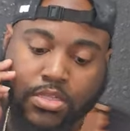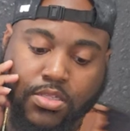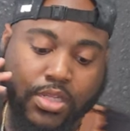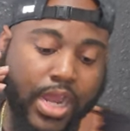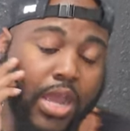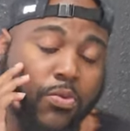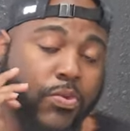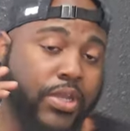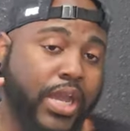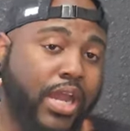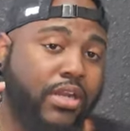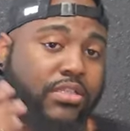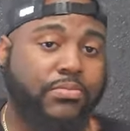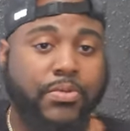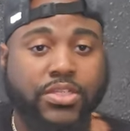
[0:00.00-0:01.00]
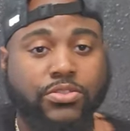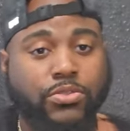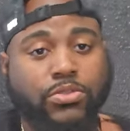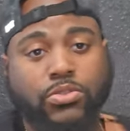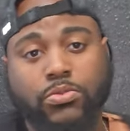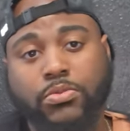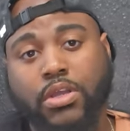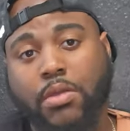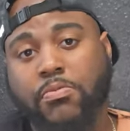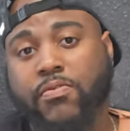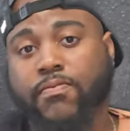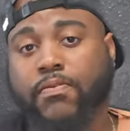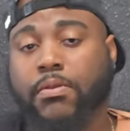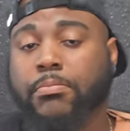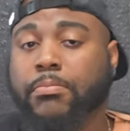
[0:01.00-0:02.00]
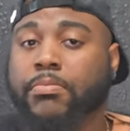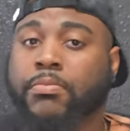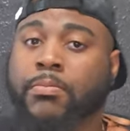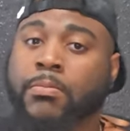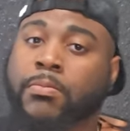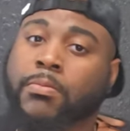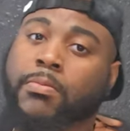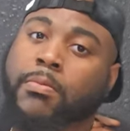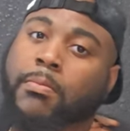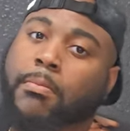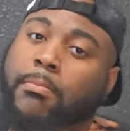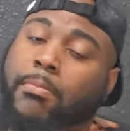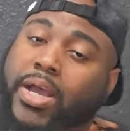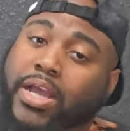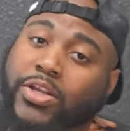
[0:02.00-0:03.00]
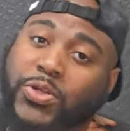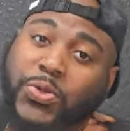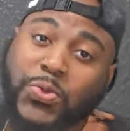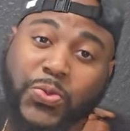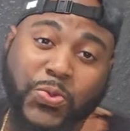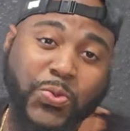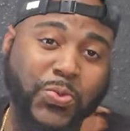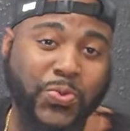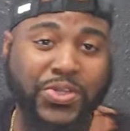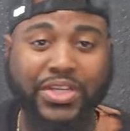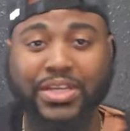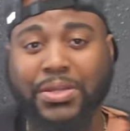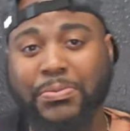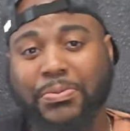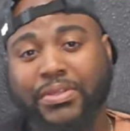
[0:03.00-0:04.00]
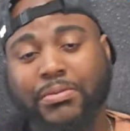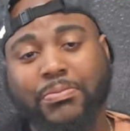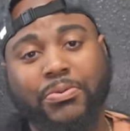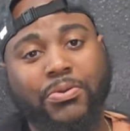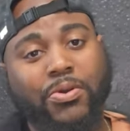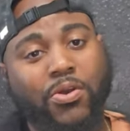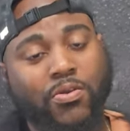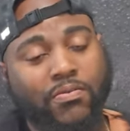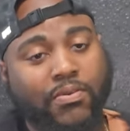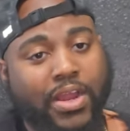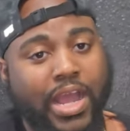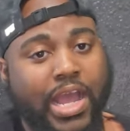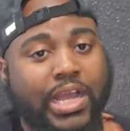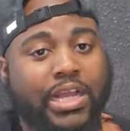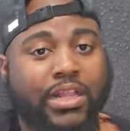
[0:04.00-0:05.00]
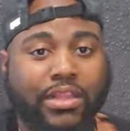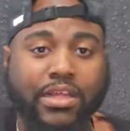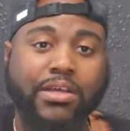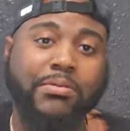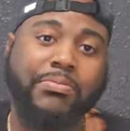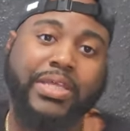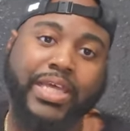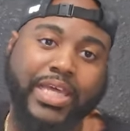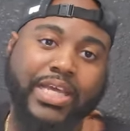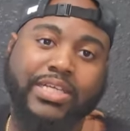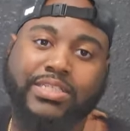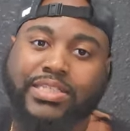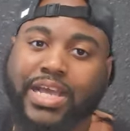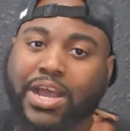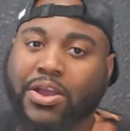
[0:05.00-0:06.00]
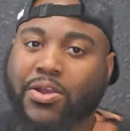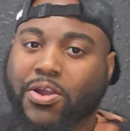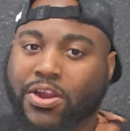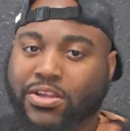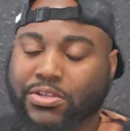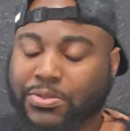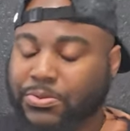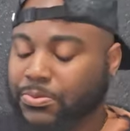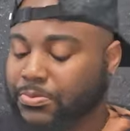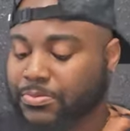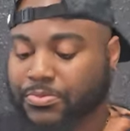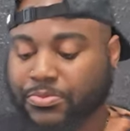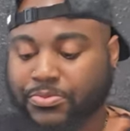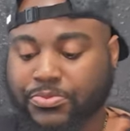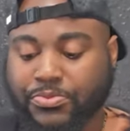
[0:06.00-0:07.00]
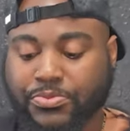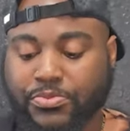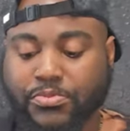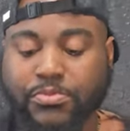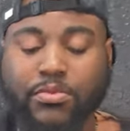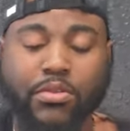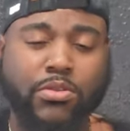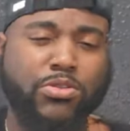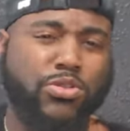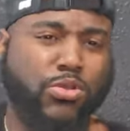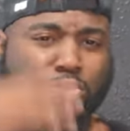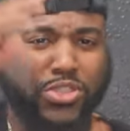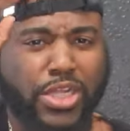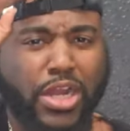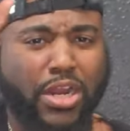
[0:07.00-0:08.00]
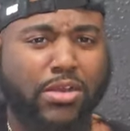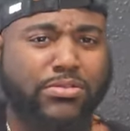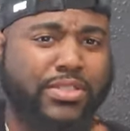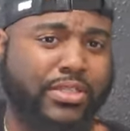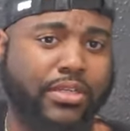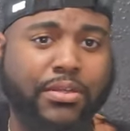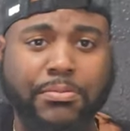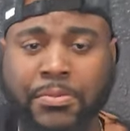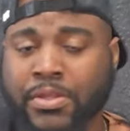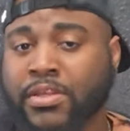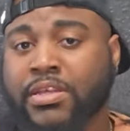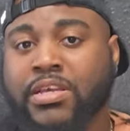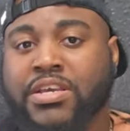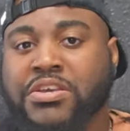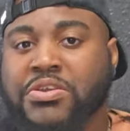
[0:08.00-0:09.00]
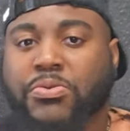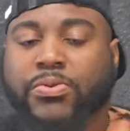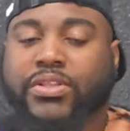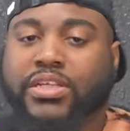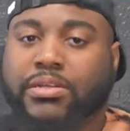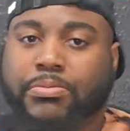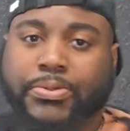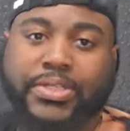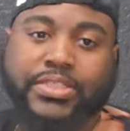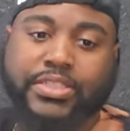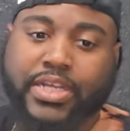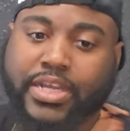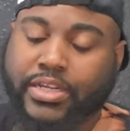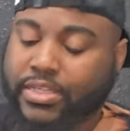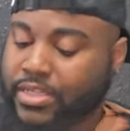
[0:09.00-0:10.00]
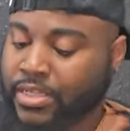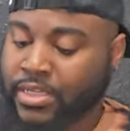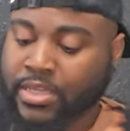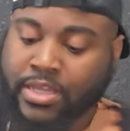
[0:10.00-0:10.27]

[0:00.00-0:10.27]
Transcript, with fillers: Today we got a special shoe coming from my new good people over at Club Kicks dot R U. So shout out to them, really appreciate it.